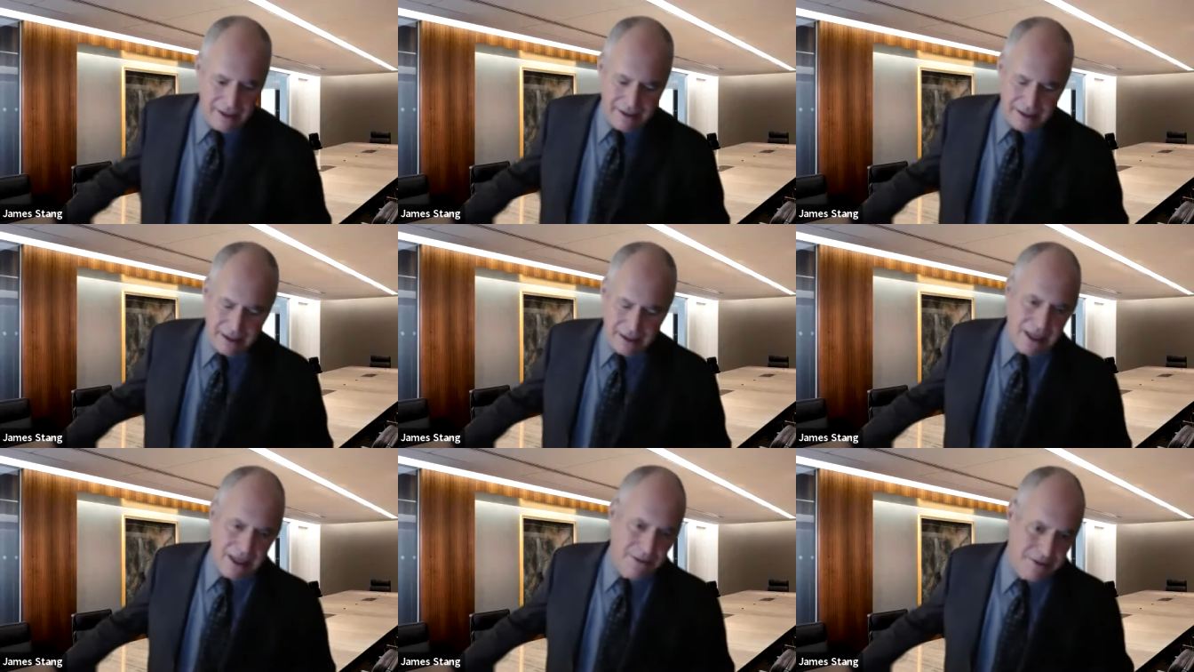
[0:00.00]

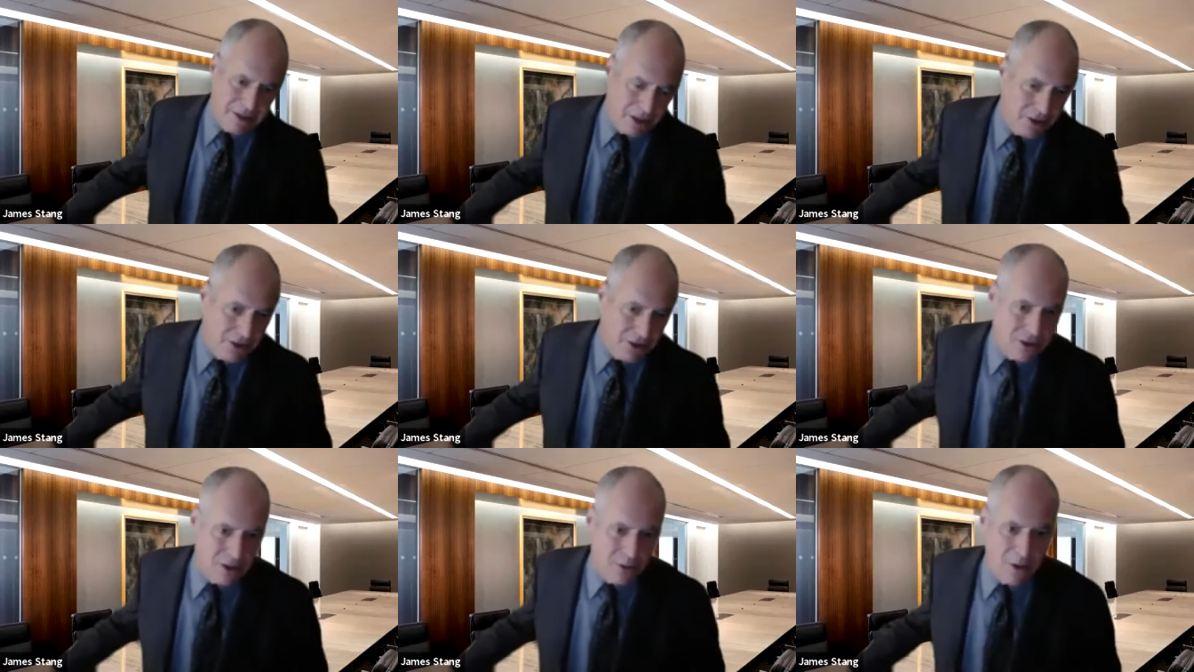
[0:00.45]
sometimes
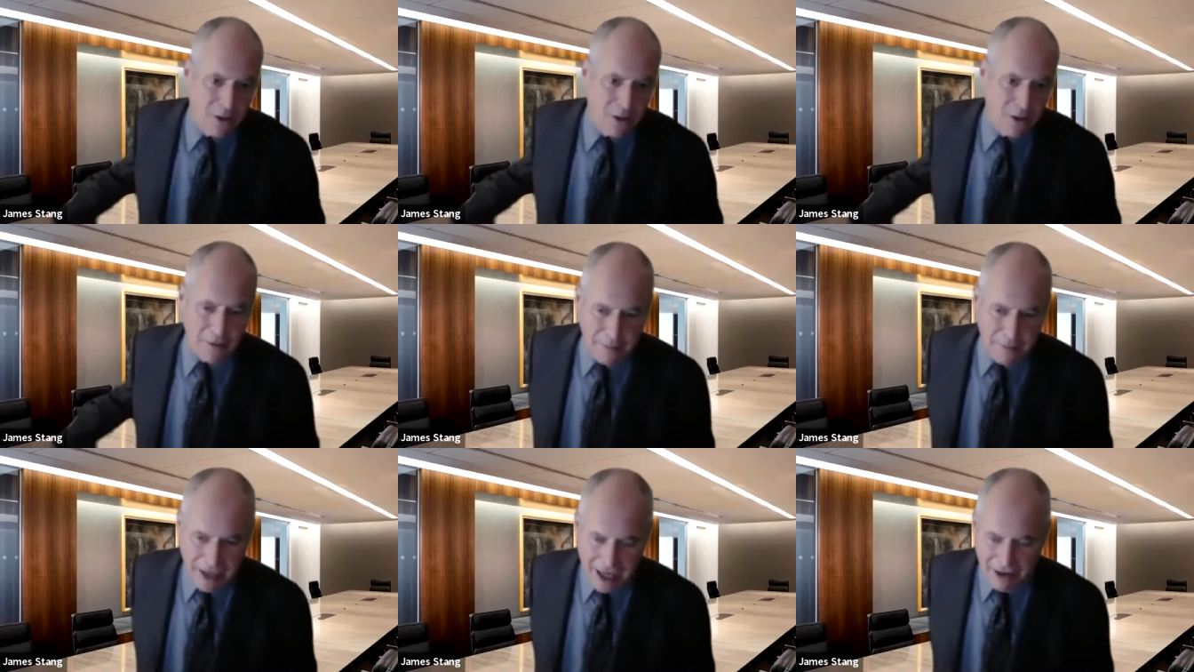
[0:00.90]
I'll use the
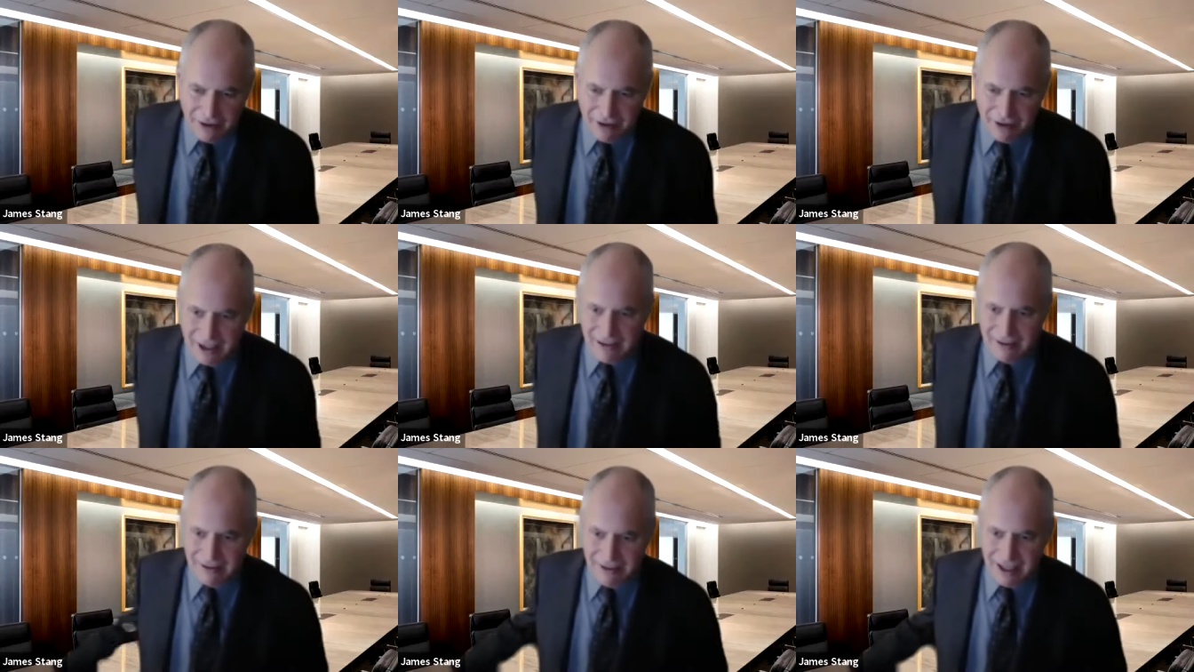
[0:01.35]
word
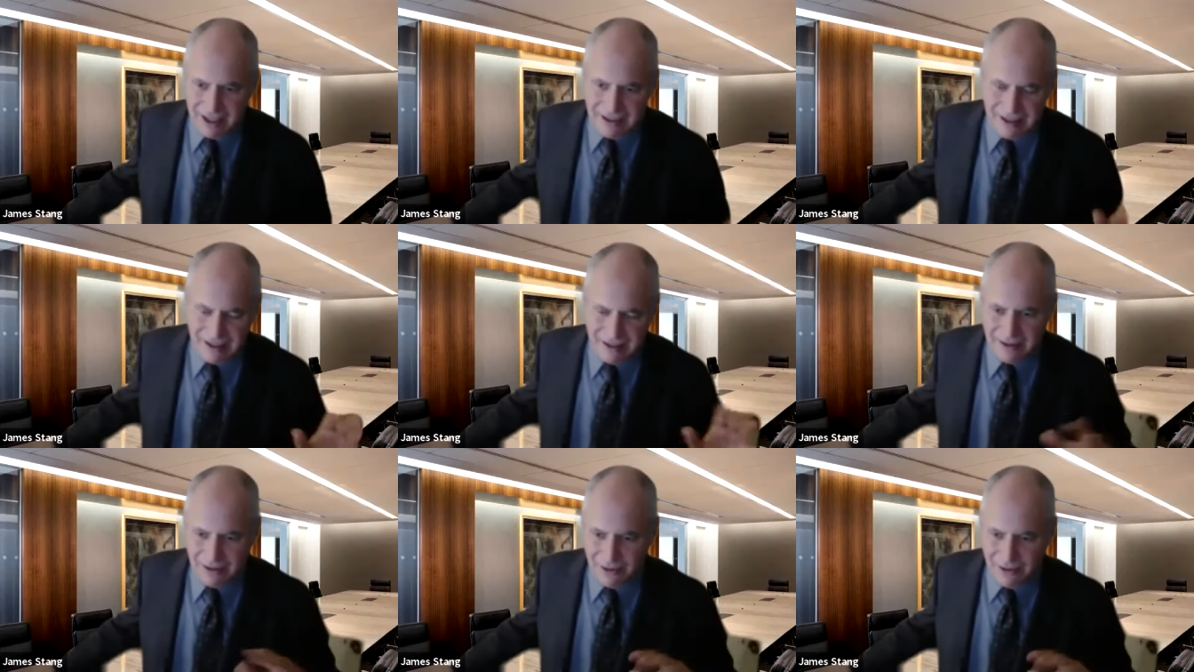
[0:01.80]
propounded,
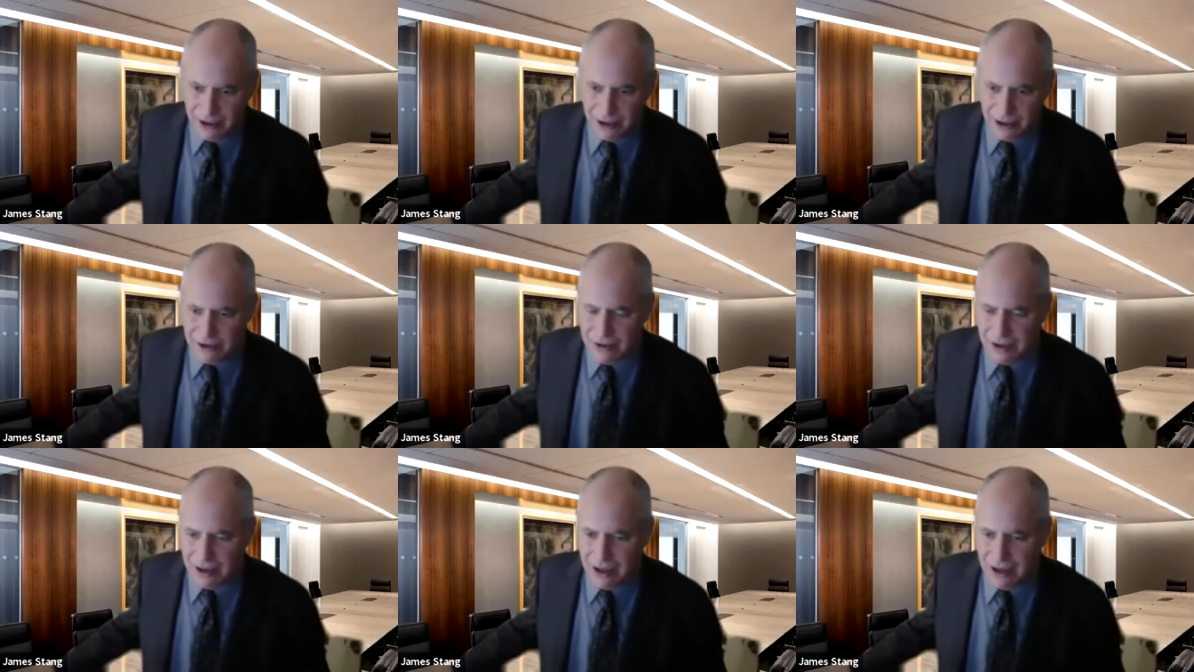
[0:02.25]
that's the
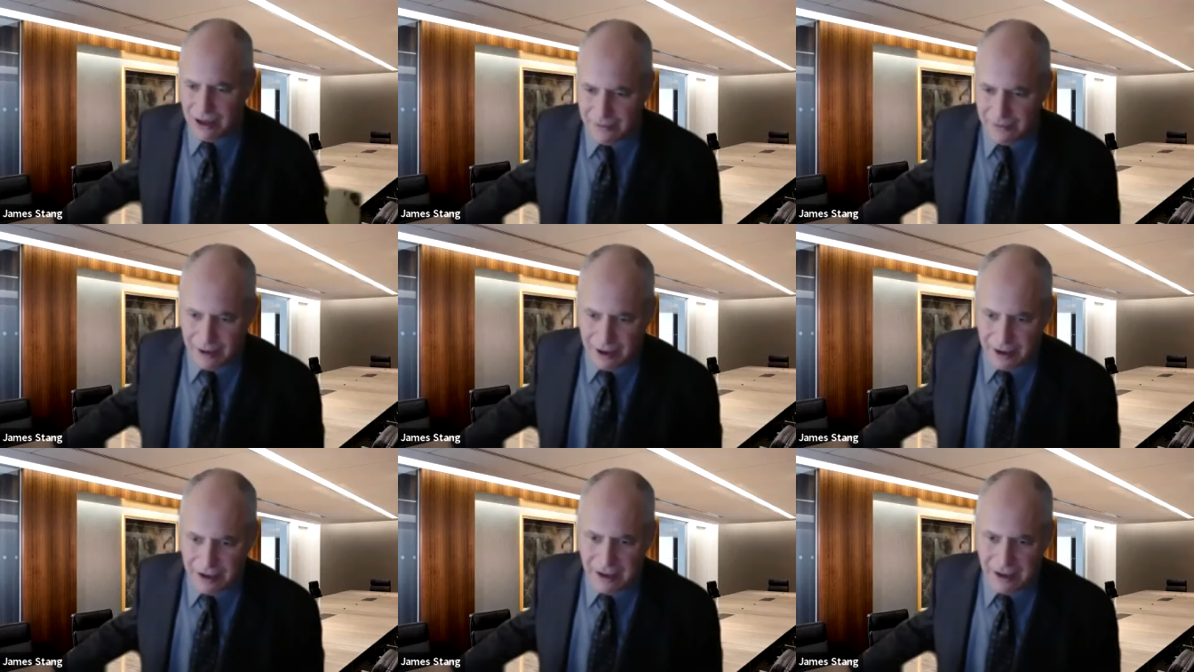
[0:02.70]
lawyer talk
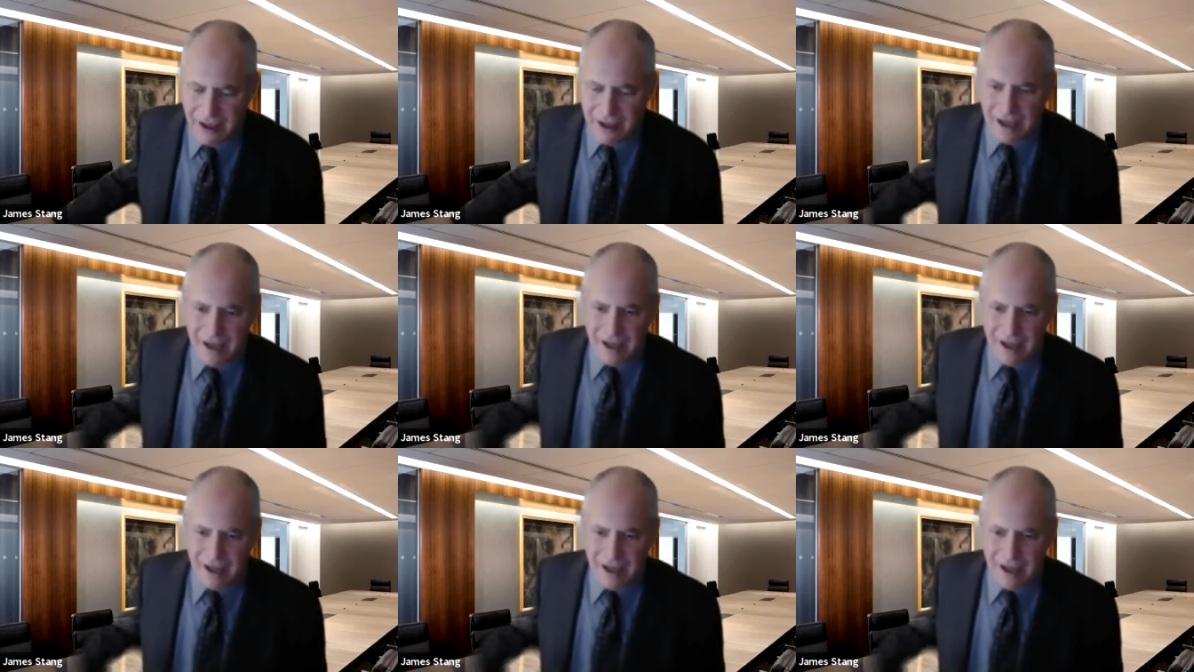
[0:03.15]
for it.